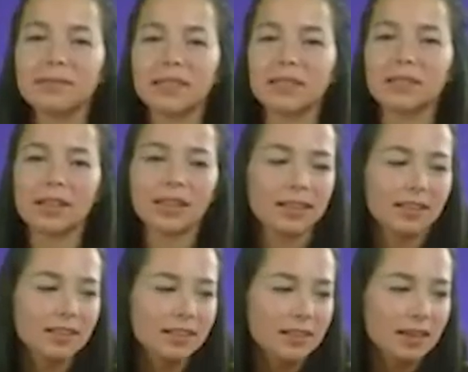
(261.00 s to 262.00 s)

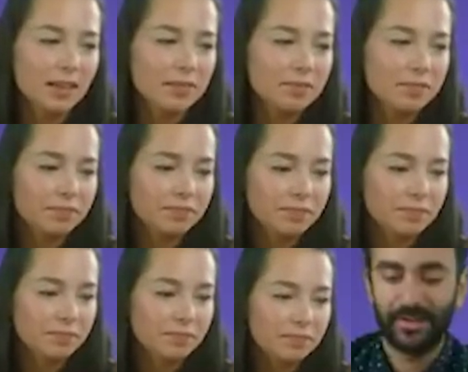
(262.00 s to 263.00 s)
Let's start
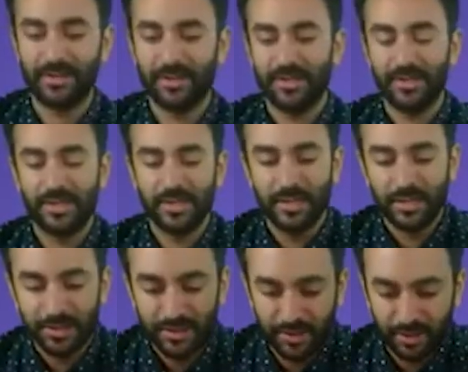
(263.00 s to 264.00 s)
rolling. Yeah.
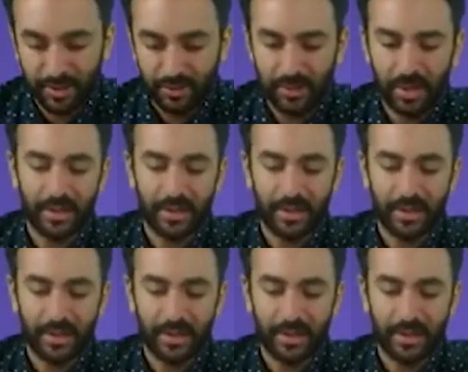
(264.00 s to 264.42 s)
Okay.